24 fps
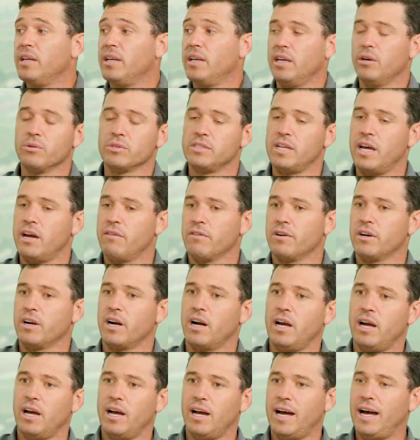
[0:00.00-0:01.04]
It was
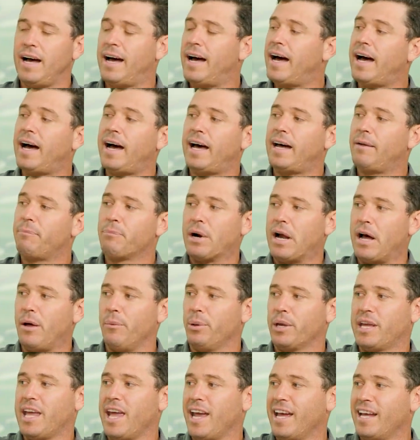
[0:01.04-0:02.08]
never, I probably
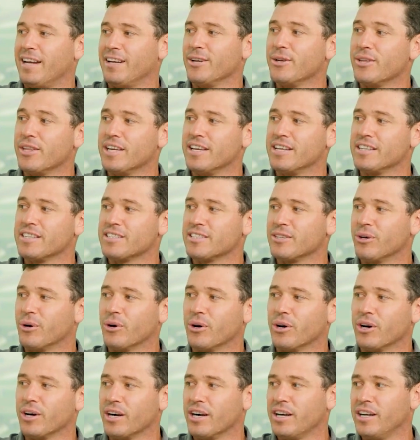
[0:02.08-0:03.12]
can't do this,
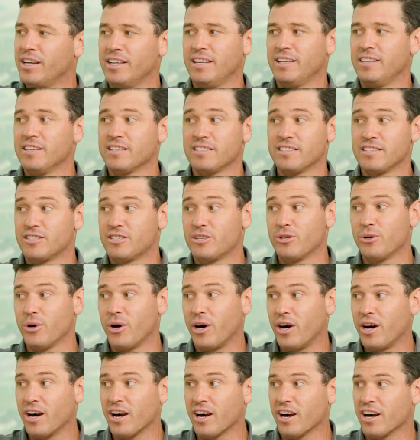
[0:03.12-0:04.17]
or this is too
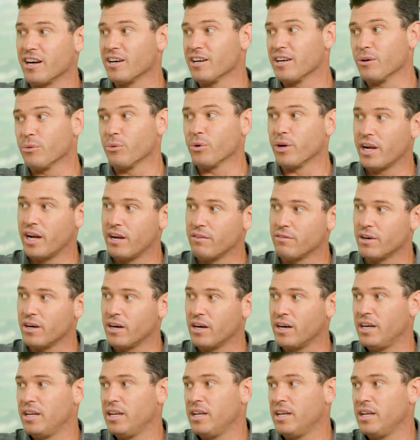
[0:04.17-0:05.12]
hard, or whatever.